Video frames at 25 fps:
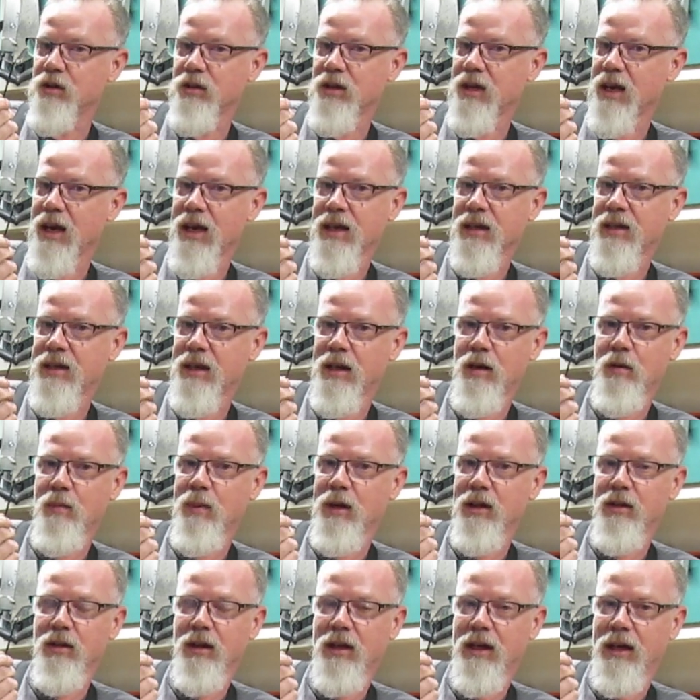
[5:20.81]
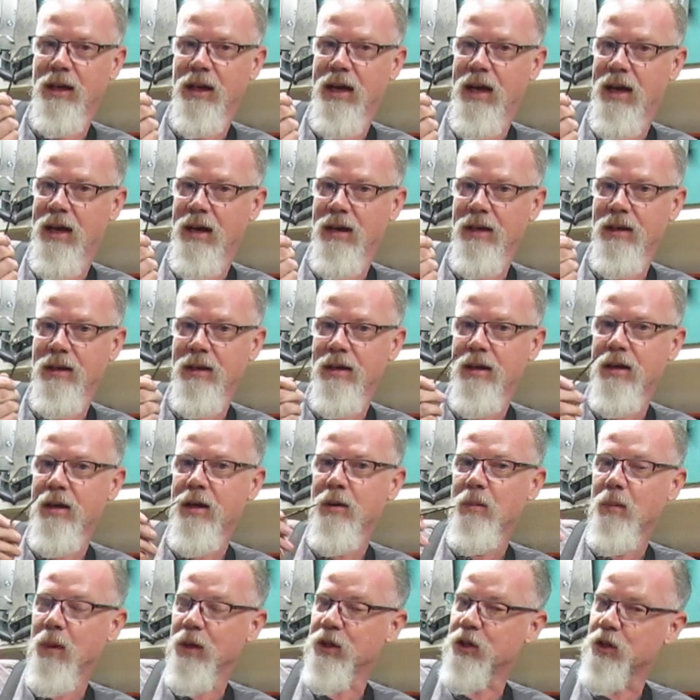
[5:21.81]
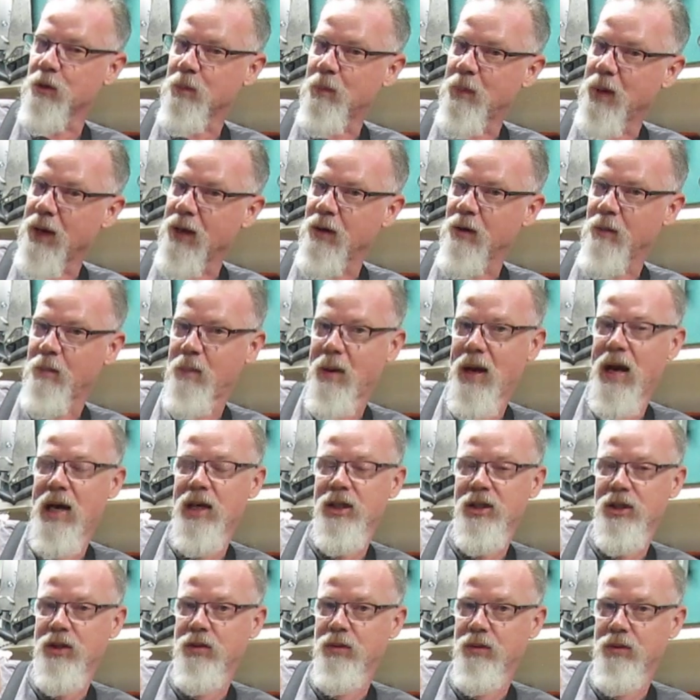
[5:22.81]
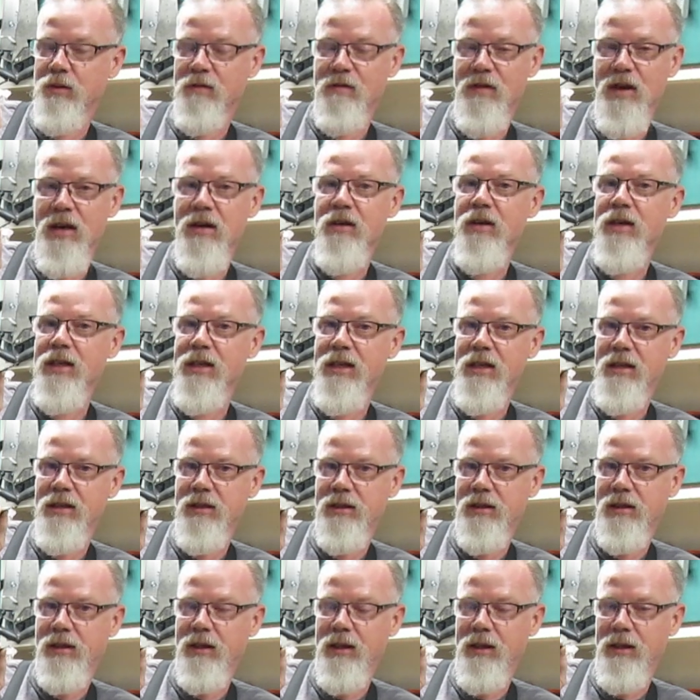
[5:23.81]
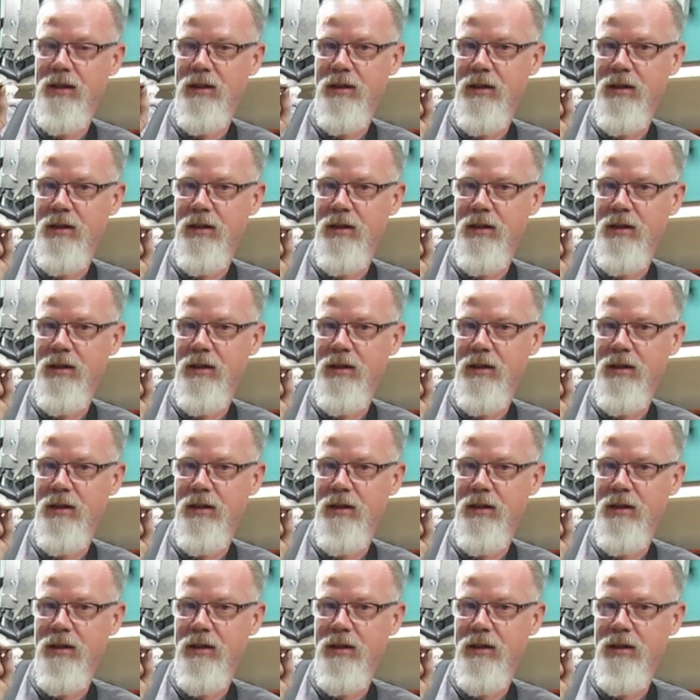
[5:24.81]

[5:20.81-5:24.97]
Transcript: You can't tell by looking at it but your pin will pass through very easily.